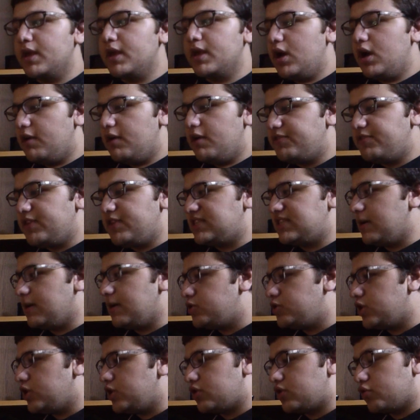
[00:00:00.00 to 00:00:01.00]
of this
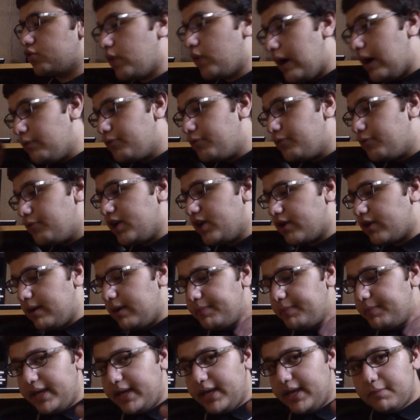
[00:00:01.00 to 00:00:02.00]
subject throughout the year.
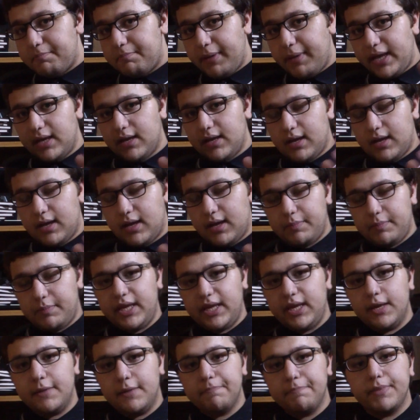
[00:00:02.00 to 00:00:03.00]
I'll be
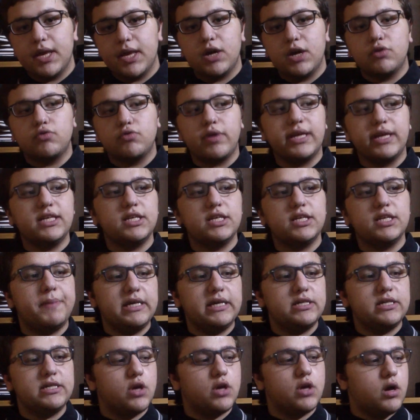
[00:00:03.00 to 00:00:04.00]
graded
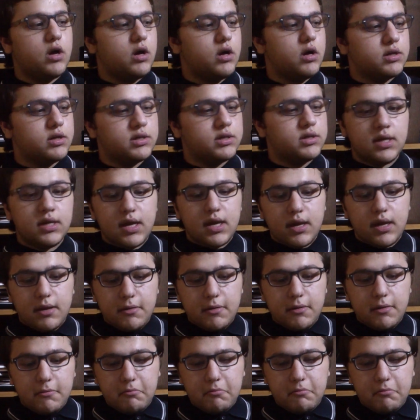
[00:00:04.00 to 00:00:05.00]
based on
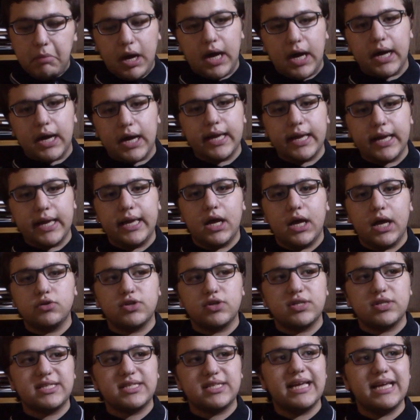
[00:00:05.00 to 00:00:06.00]
my
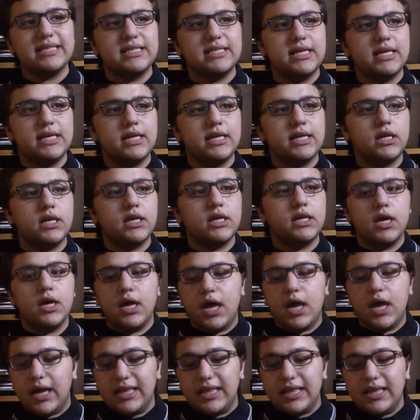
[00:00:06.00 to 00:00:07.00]
understanding
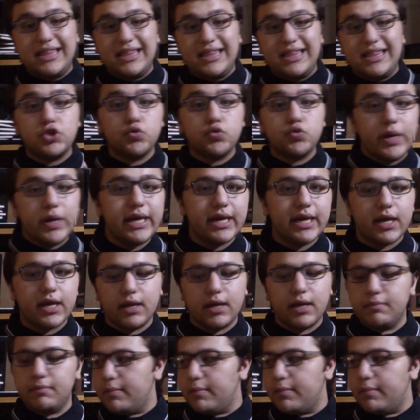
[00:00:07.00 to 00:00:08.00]
in this week, in
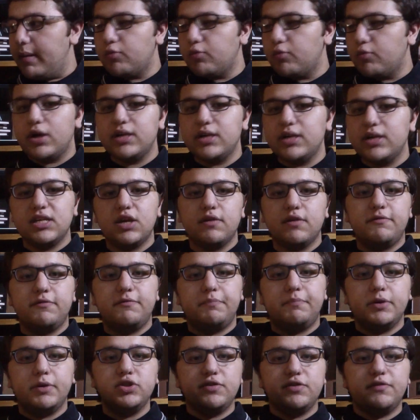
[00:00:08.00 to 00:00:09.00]
my memorizing of a
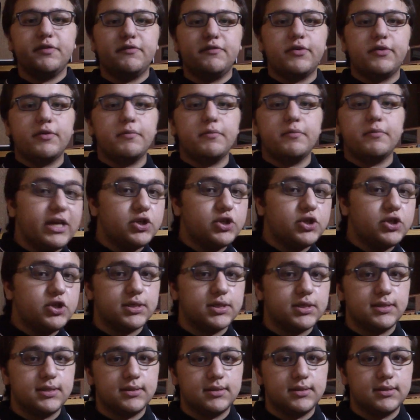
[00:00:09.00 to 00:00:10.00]
bunch of information.
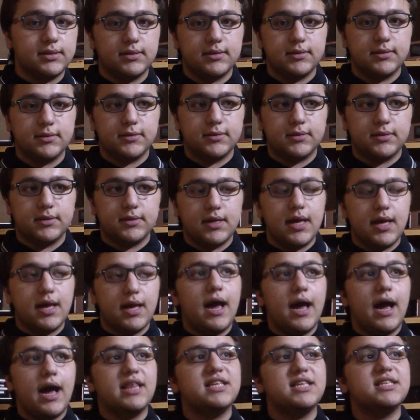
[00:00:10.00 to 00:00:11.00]

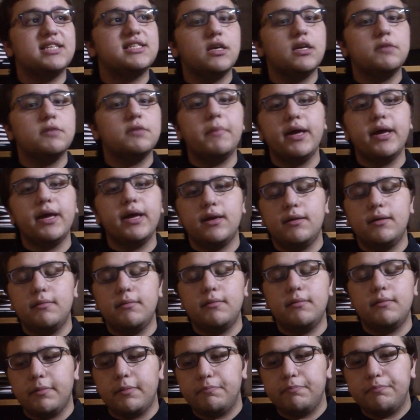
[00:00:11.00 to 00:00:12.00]
And this is not my
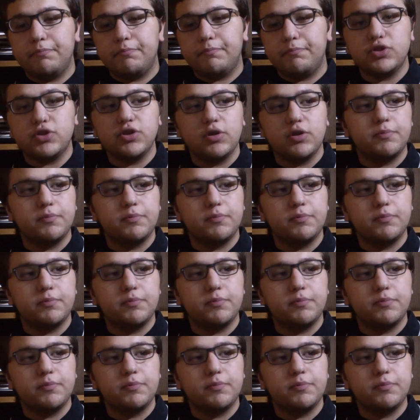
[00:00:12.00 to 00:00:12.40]
personal